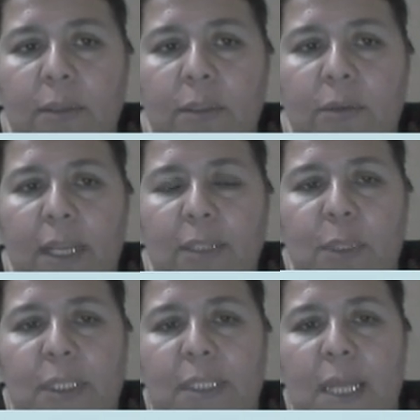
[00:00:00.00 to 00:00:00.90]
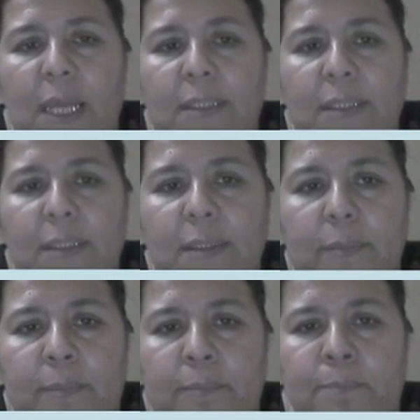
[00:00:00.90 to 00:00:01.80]
Write please the answers.
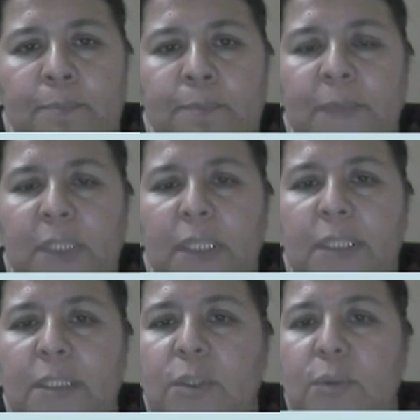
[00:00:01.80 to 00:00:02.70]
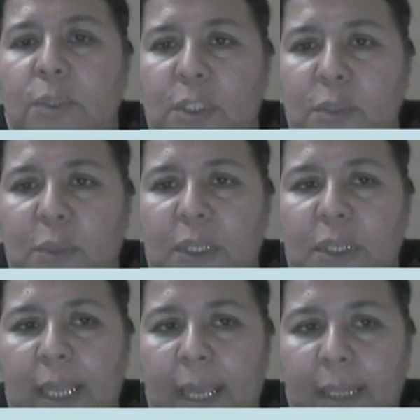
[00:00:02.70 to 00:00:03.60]
Listen to each speaker
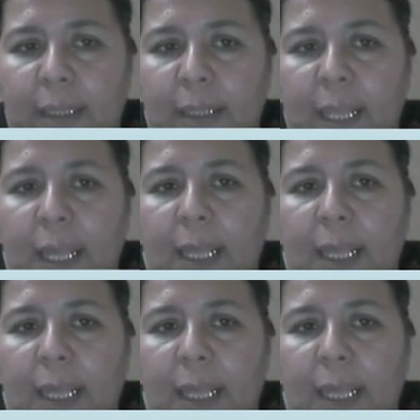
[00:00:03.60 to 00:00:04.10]
again.